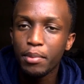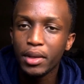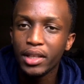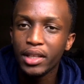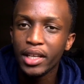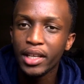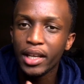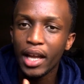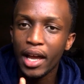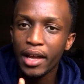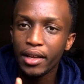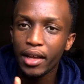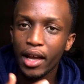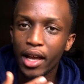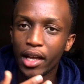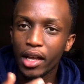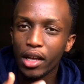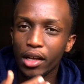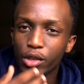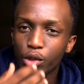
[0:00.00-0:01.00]
but then
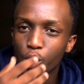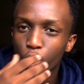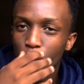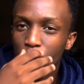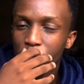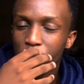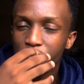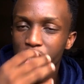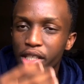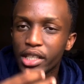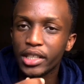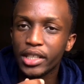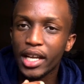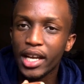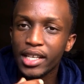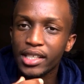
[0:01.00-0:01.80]
I sort of see it